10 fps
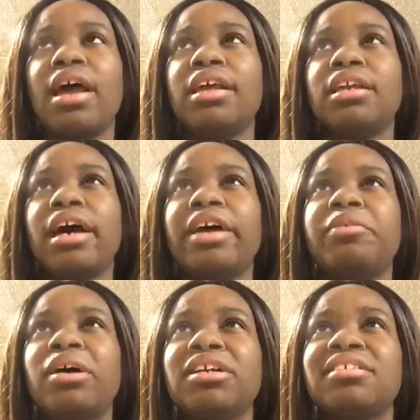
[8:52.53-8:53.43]
and I
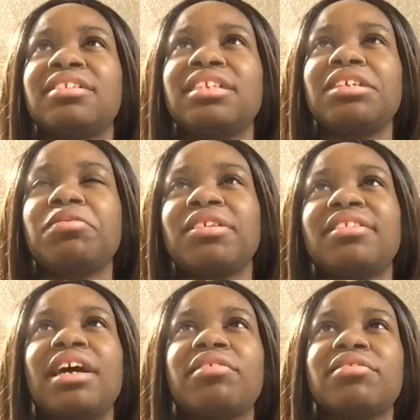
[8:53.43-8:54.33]
want to see
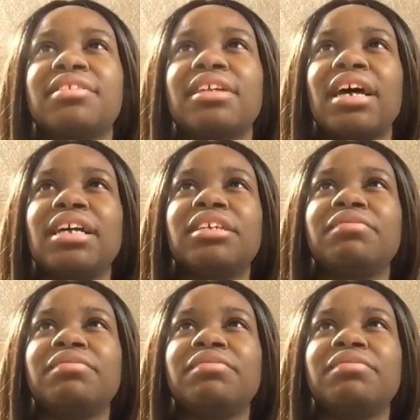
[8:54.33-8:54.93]
what's outside